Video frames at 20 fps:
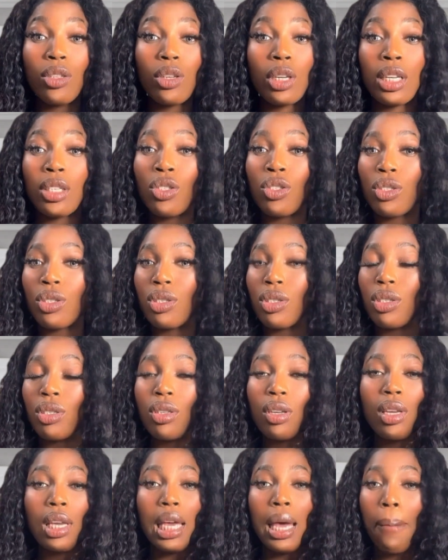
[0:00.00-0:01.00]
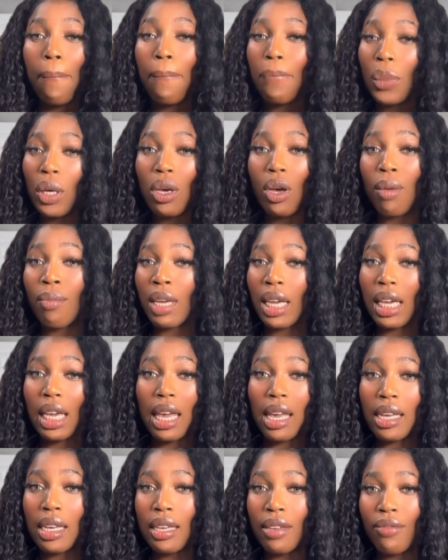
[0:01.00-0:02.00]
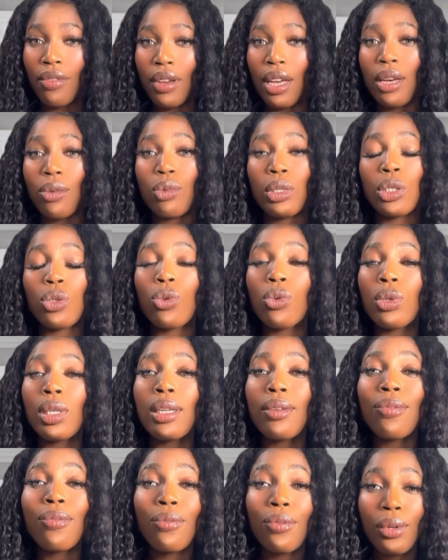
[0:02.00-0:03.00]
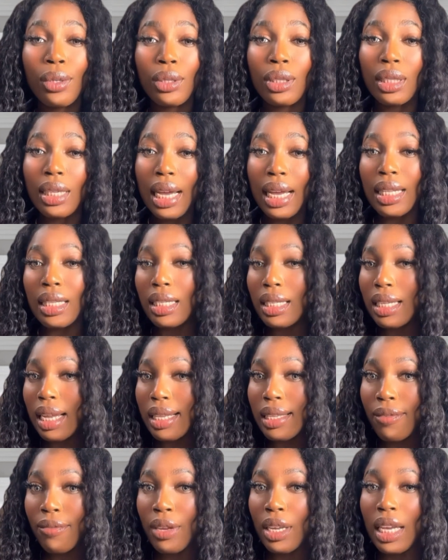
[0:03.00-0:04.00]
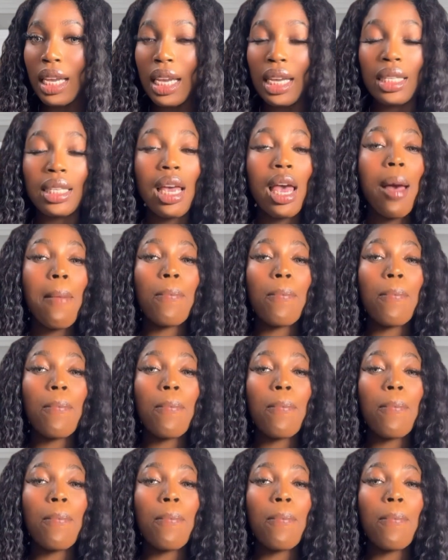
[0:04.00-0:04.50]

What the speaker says: You can just become a caregiver with only first aid certificate.